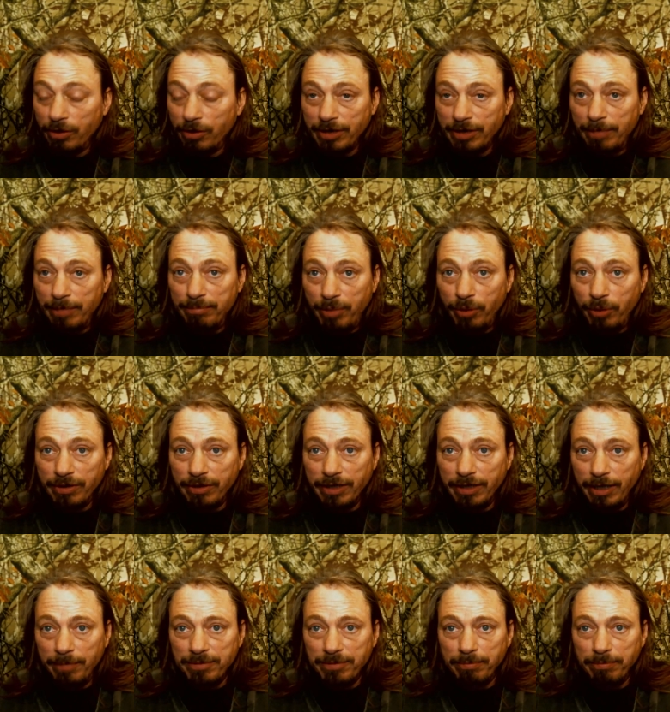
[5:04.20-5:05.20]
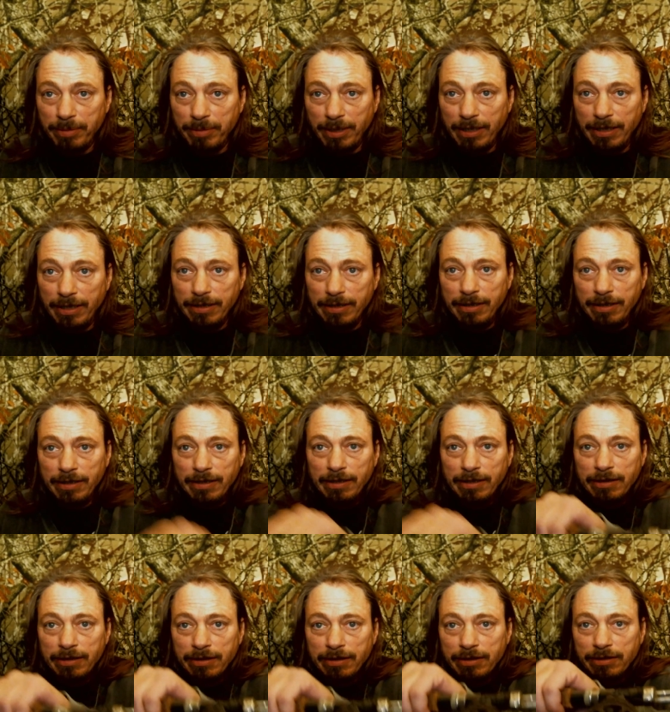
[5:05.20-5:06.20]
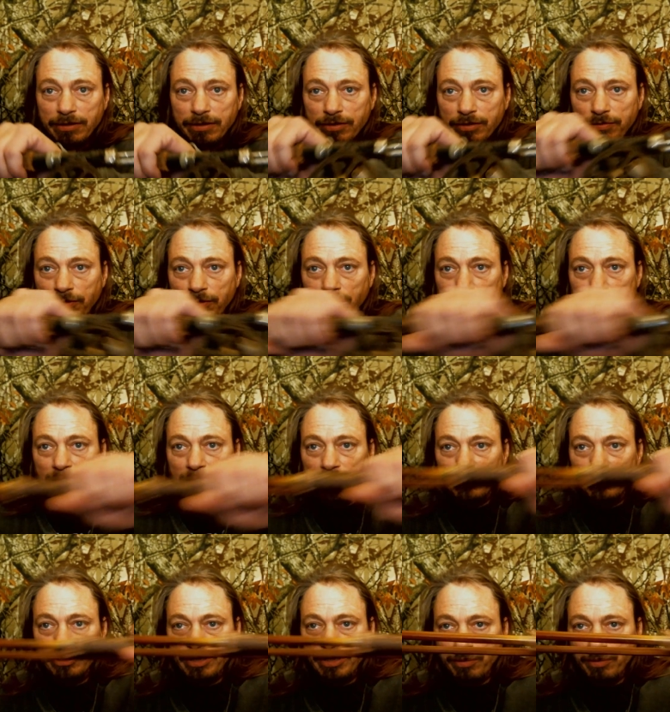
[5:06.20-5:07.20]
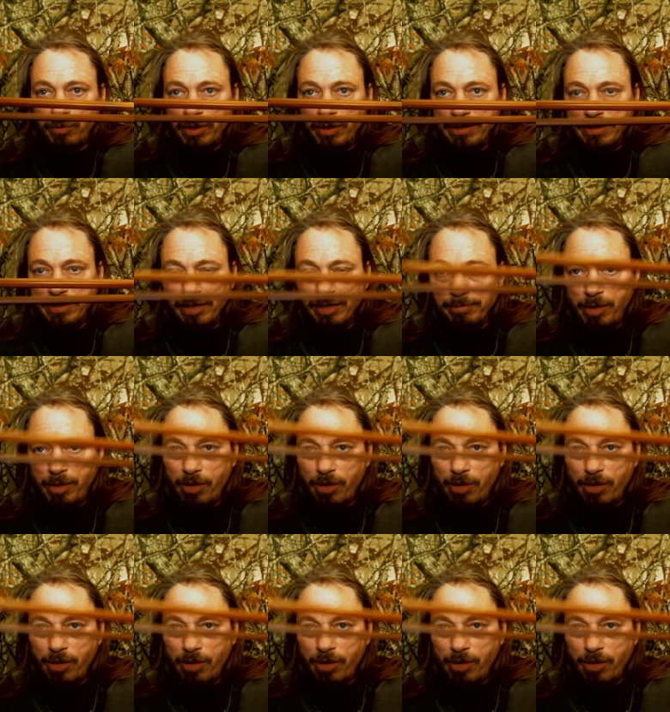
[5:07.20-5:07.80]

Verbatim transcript: I'll send both tips, but for now you get one tip,